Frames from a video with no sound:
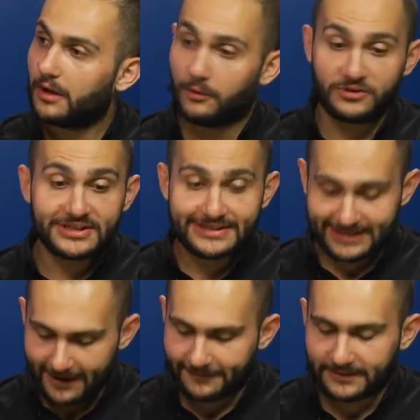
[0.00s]
Which is
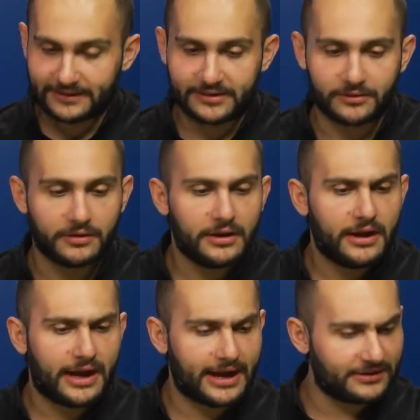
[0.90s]
definitely cool.
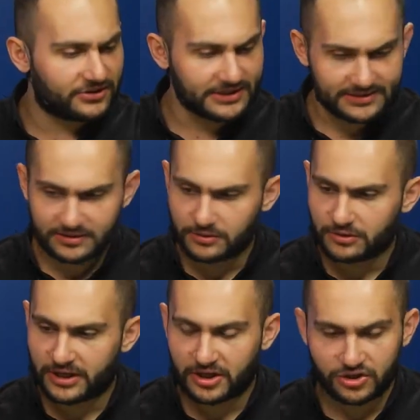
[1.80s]
And just
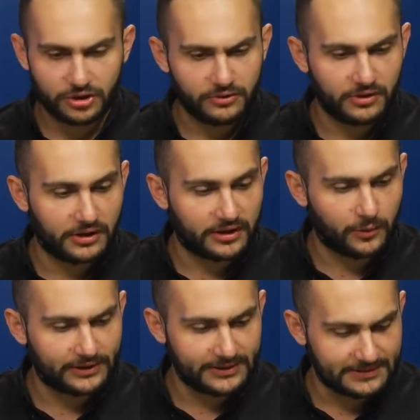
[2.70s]
to show you
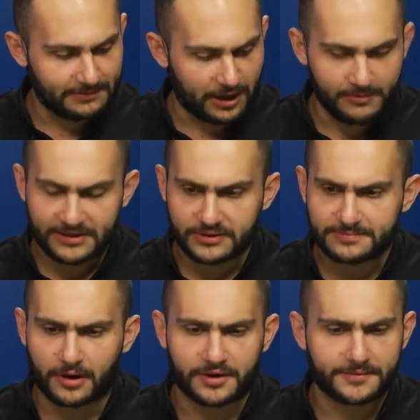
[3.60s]
quickly the biometrics
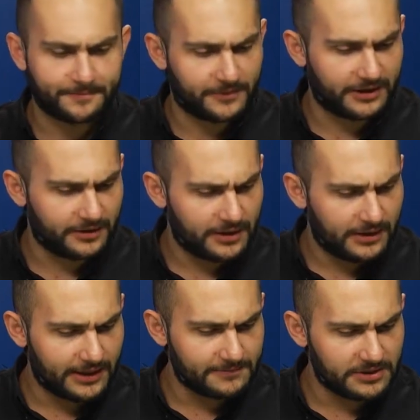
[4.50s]
part, right?
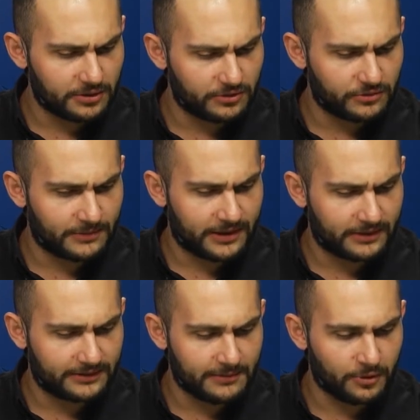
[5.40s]
Let me go to my
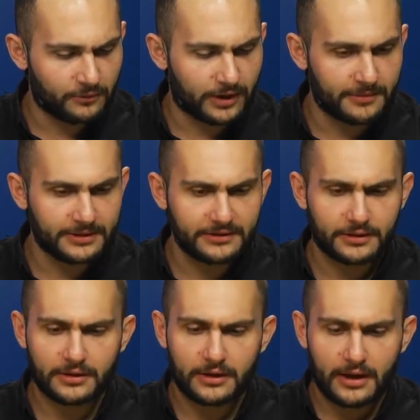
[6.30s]
demo environment.
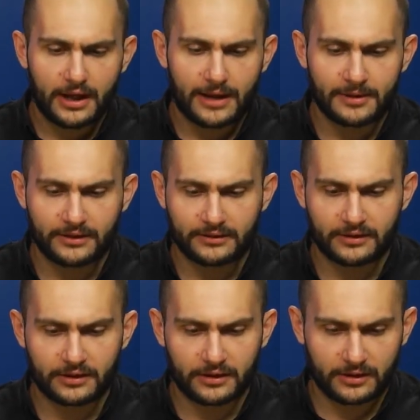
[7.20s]
I mean,
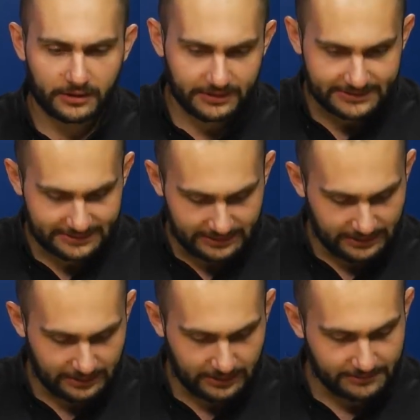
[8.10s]
let's
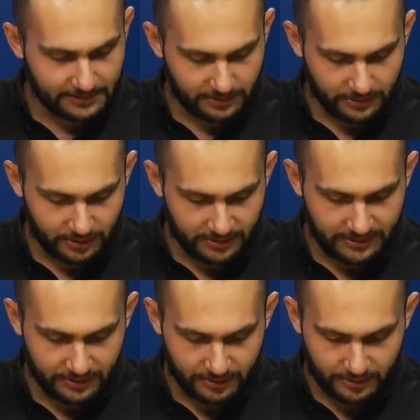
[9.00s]
see, let me log on
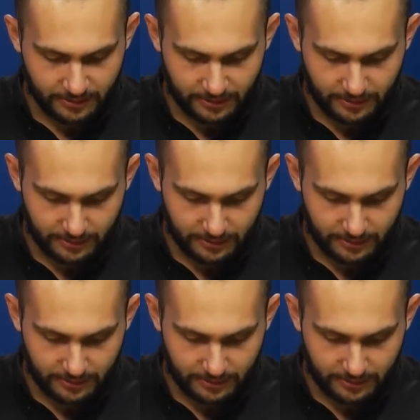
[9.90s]
here.